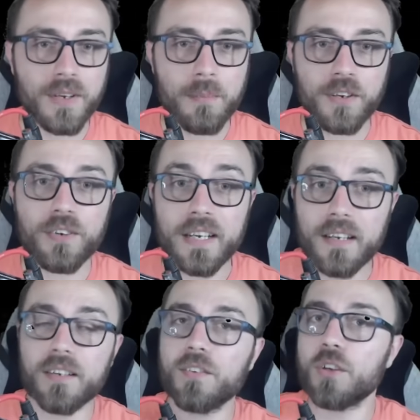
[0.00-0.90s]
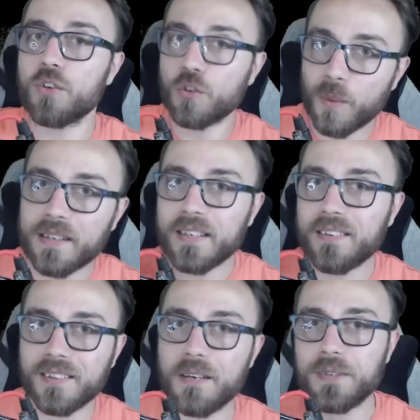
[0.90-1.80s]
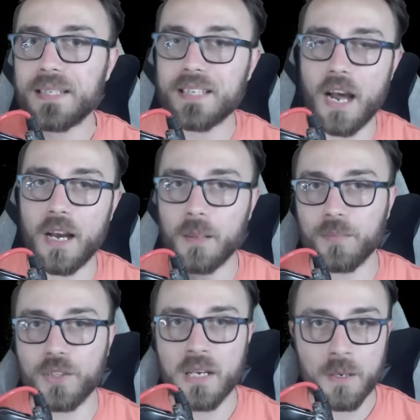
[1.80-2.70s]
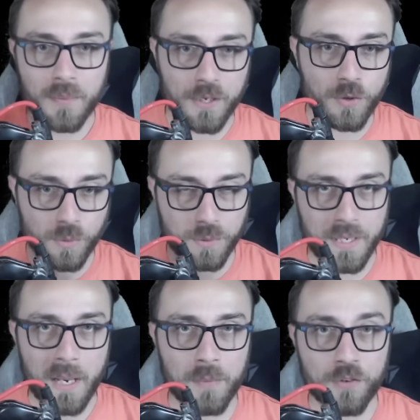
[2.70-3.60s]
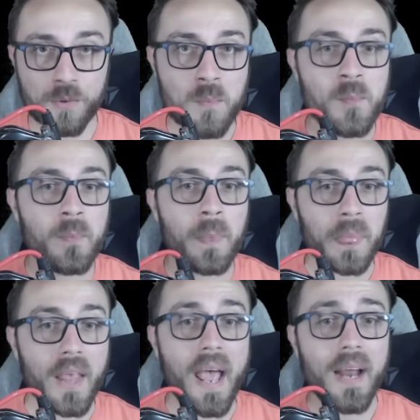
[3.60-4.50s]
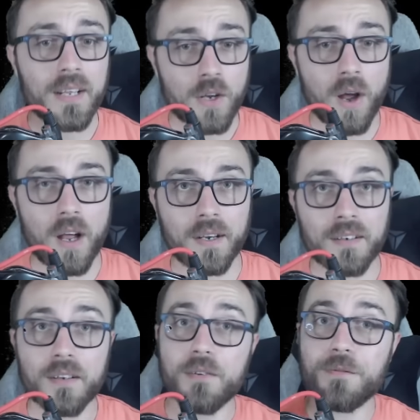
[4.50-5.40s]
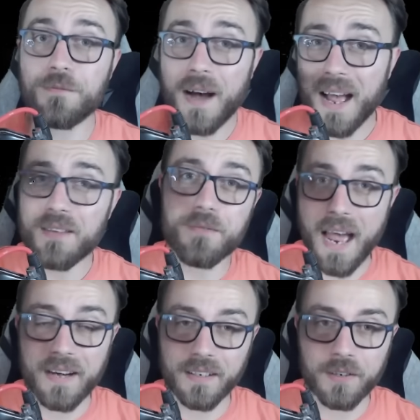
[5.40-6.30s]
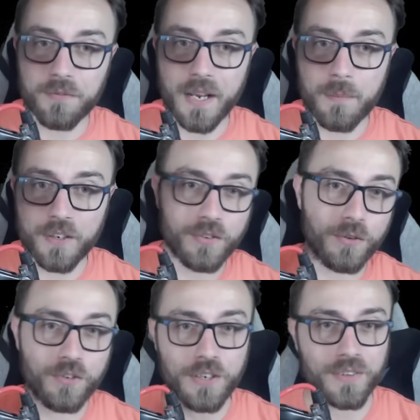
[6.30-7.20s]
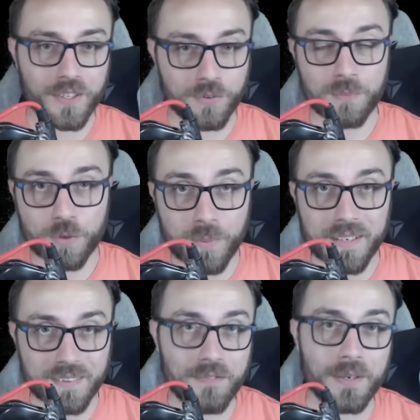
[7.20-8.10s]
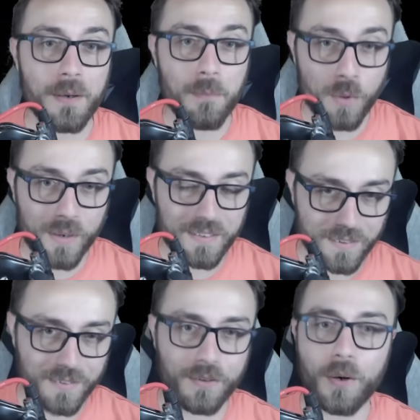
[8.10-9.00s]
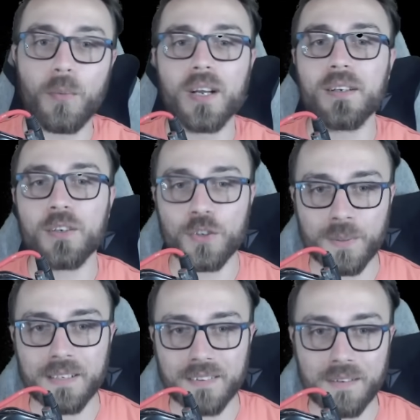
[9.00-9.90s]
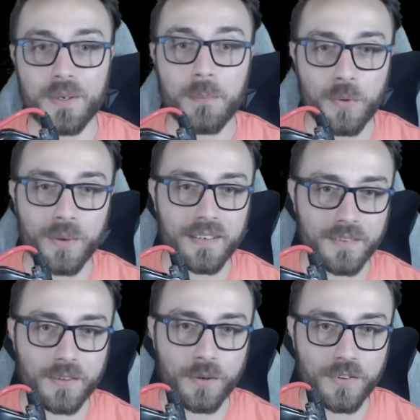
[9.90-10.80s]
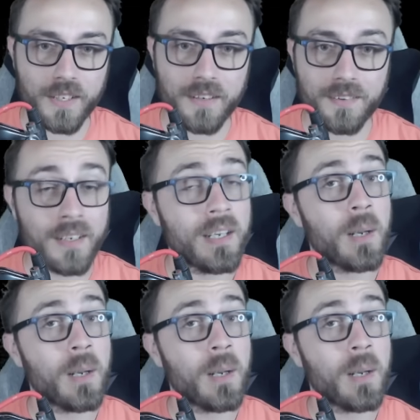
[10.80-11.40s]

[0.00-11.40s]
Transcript: damage is 27 times my total damage. Adding on 5 additive damage, so changing this from 27.01 to 27.06